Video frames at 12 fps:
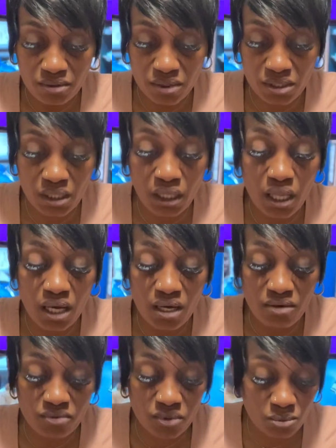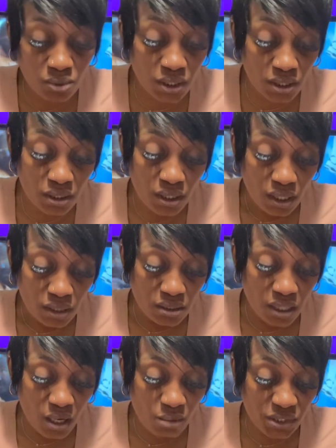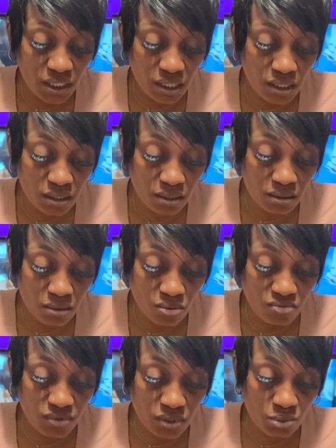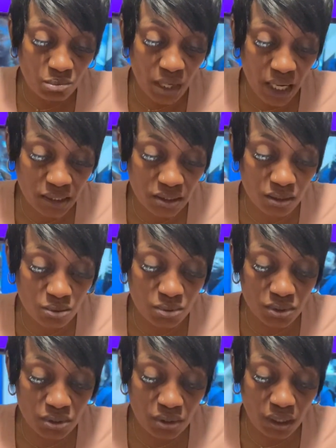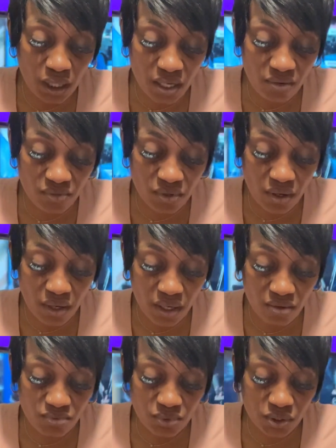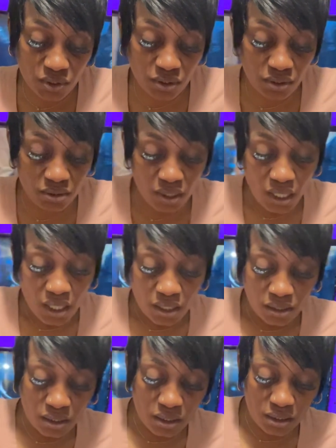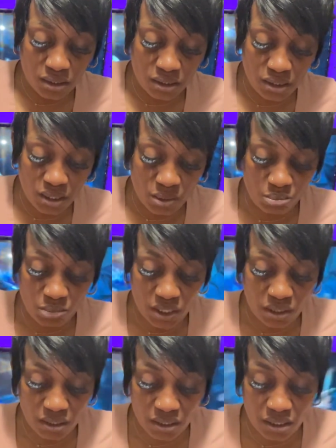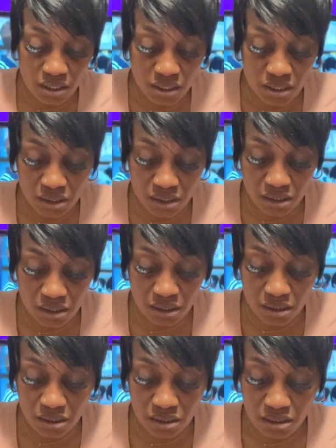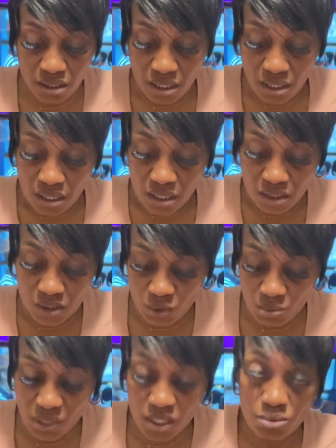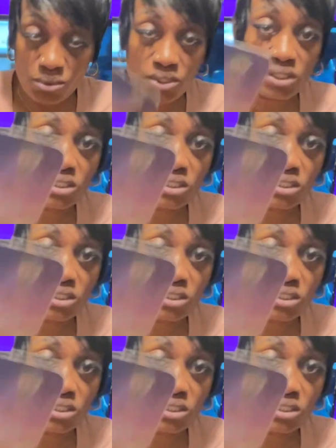because love is what dominated over this magic. It was the love y'all had for each other, the contentment, the innocence. And somebody was a